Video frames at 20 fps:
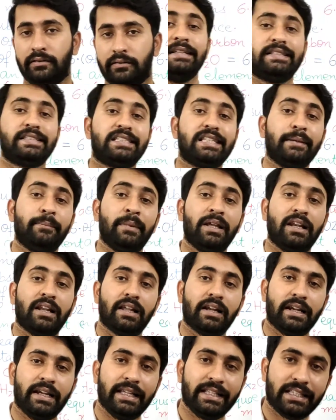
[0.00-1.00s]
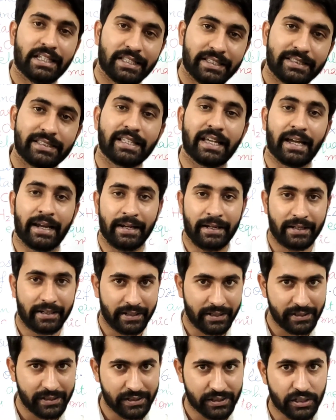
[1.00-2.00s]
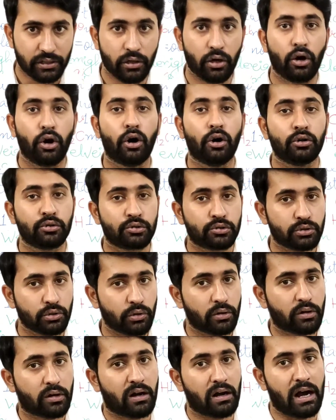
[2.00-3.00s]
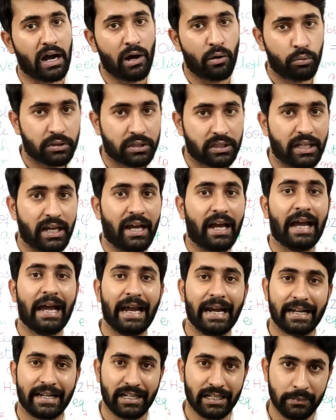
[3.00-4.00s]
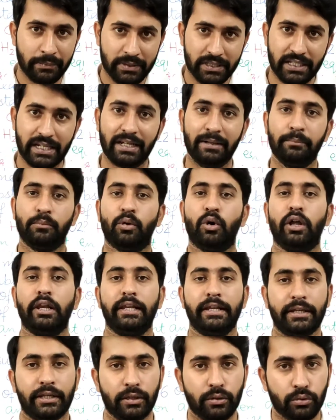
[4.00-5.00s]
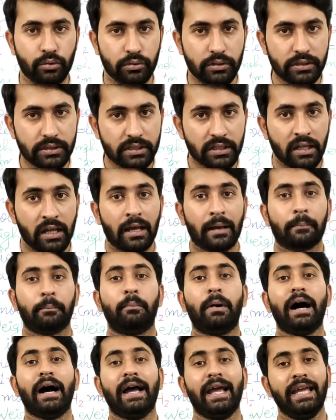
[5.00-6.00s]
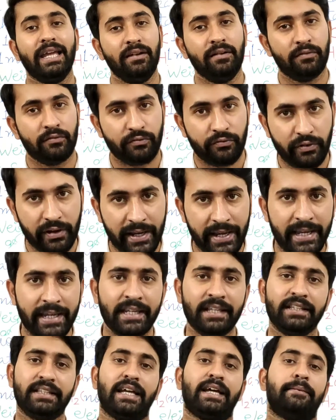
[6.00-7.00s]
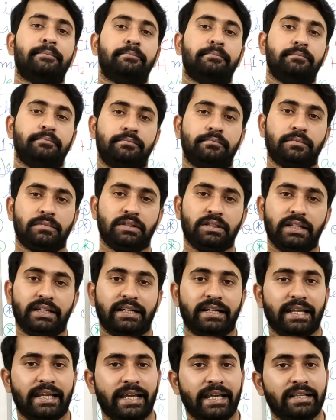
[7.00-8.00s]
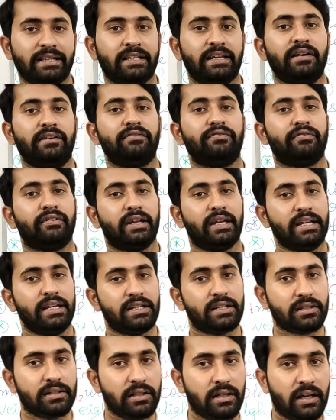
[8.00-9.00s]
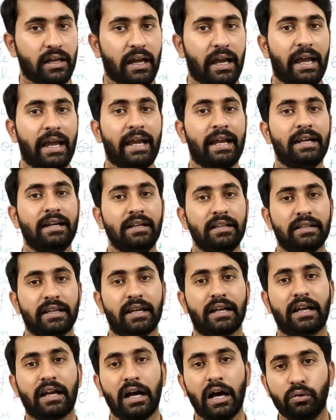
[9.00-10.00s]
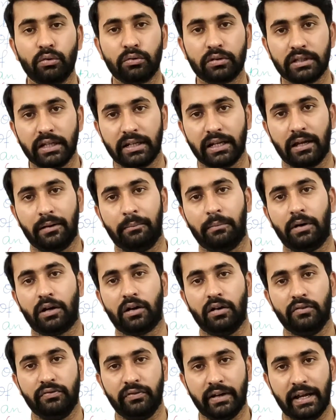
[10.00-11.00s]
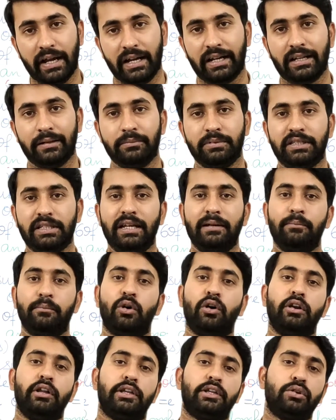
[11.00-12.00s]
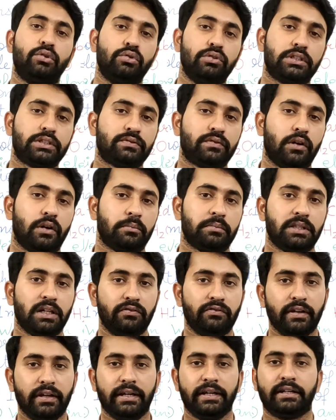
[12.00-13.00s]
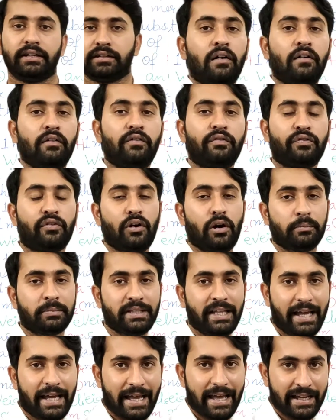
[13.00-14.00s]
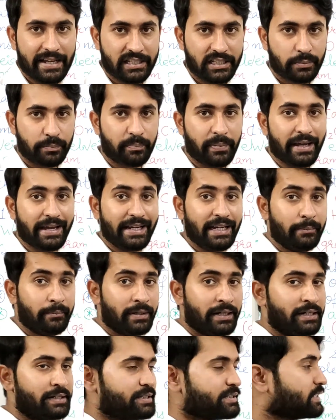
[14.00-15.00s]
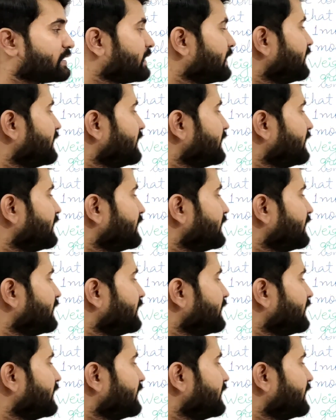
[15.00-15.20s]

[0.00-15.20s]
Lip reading: Similarly, the scientists also count the atoms and molecules by weighing them. They take their weight and they count the number of atoms and molecules from the weight. From the experiments,